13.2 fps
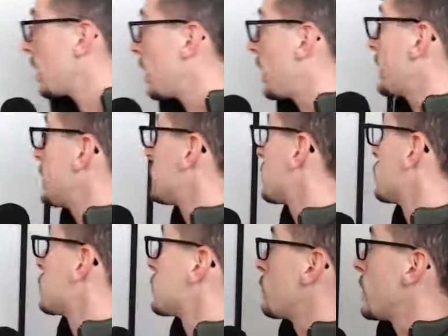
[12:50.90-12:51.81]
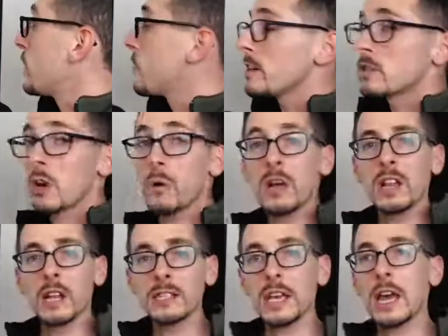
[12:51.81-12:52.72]
I need to lose some weight, right? So
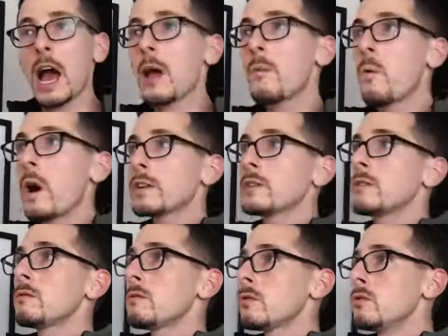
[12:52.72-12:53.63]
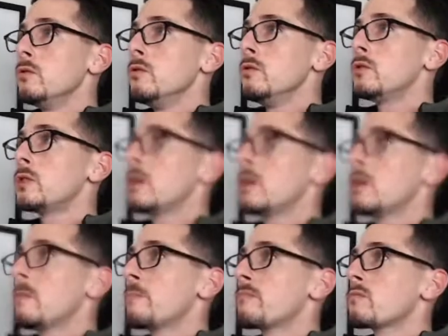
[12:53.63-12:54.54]
let's say I want to lose
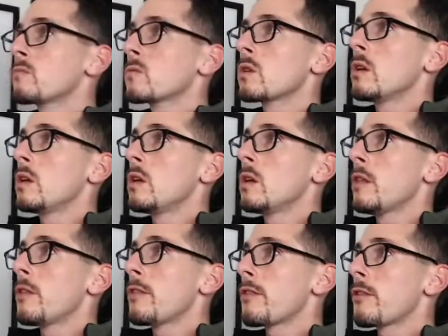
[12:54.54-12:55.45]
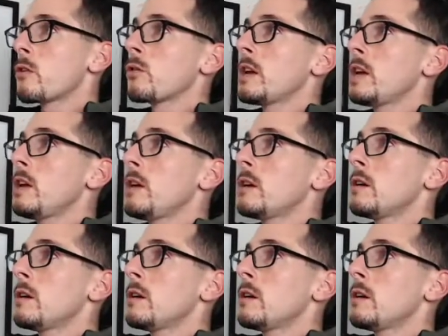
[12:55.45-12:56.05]
30